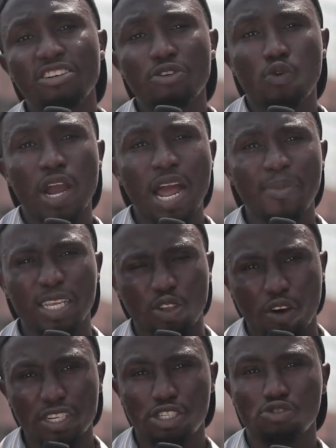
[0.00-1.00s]
requirement
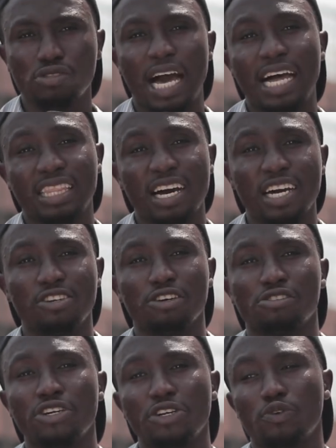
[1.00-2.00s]
of the shoot at hand
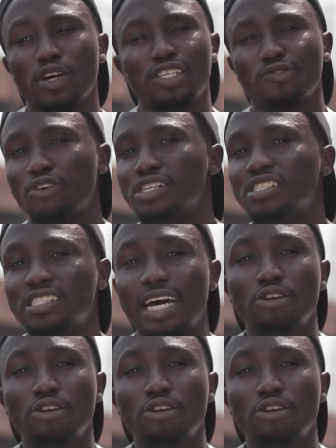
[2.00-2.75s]
does not request for it,